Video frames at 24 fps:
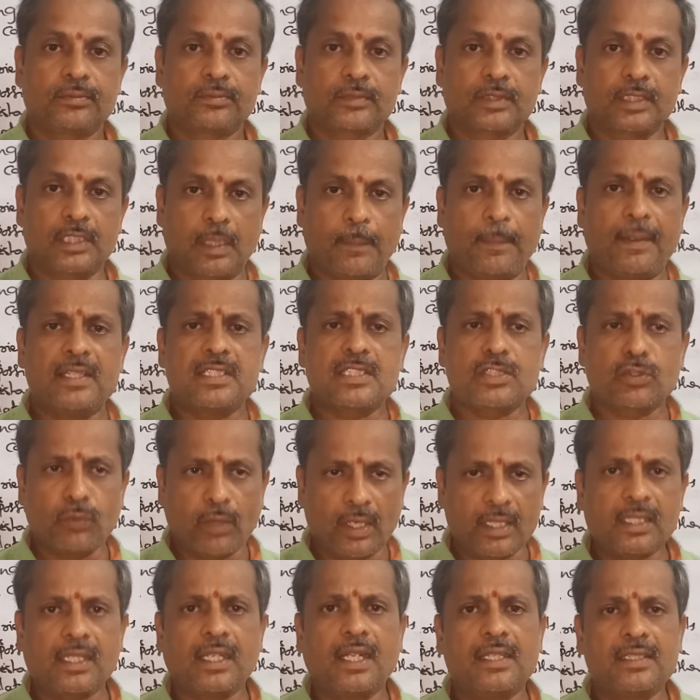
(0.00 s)
It means
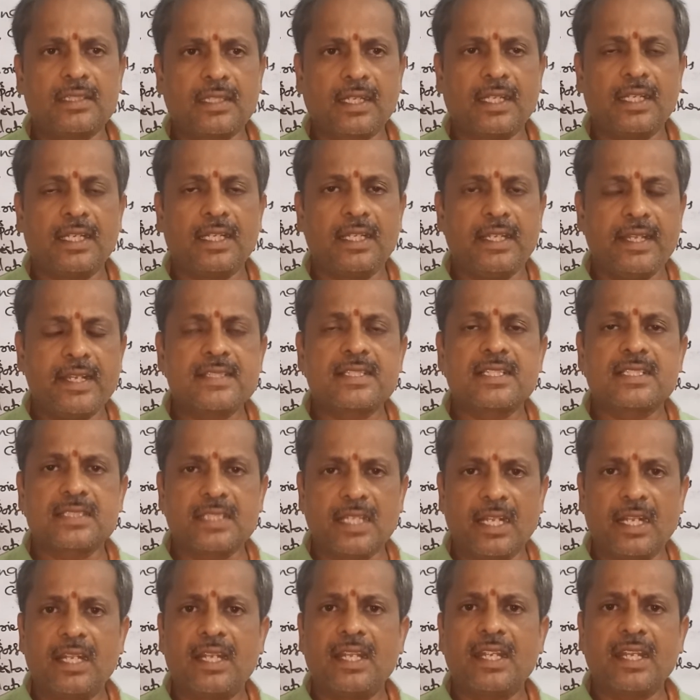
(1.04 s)
one country is
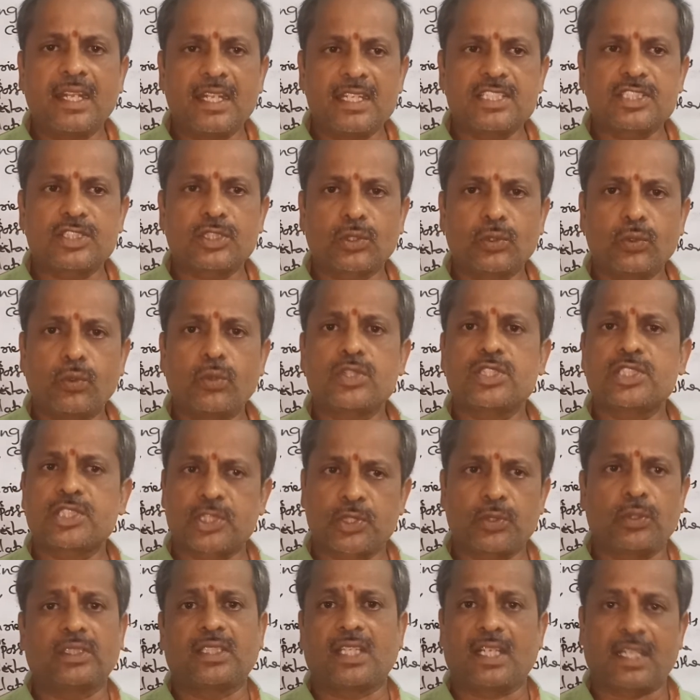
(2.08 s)
selling its goods
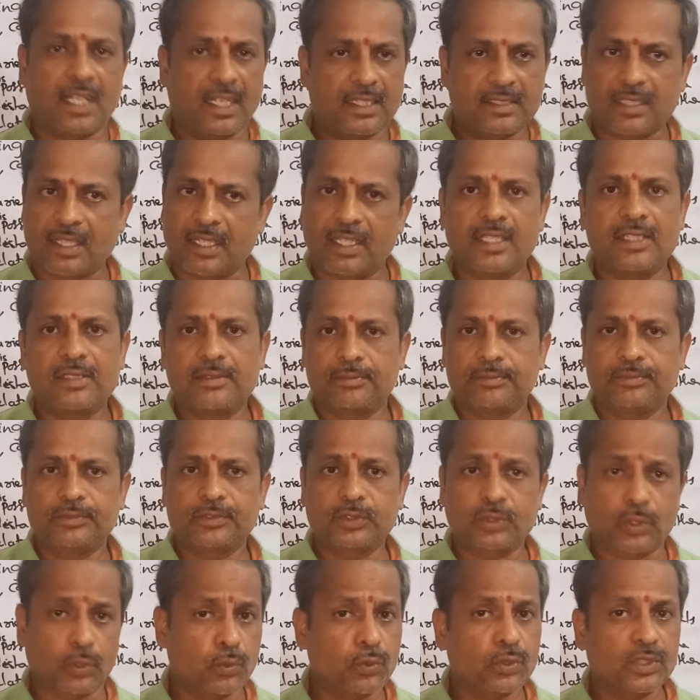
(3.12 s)
to other country
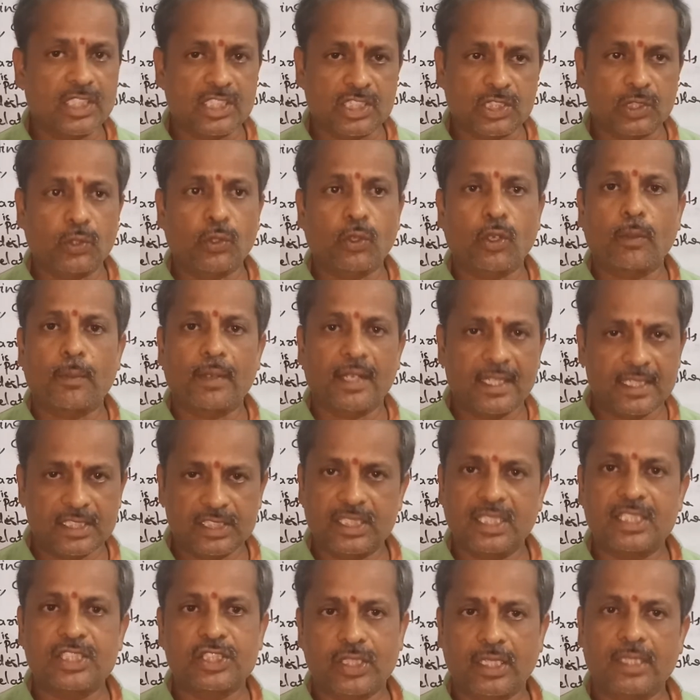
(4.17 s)
through this
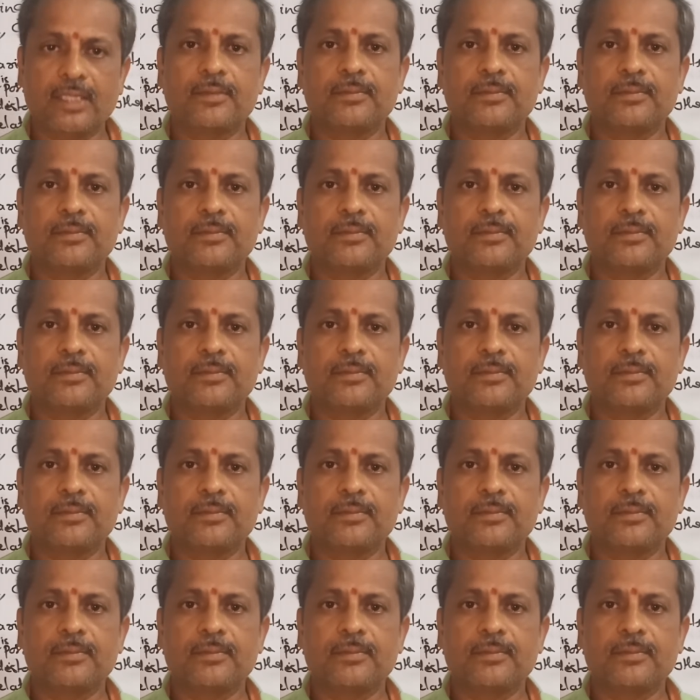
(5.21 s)
globalization.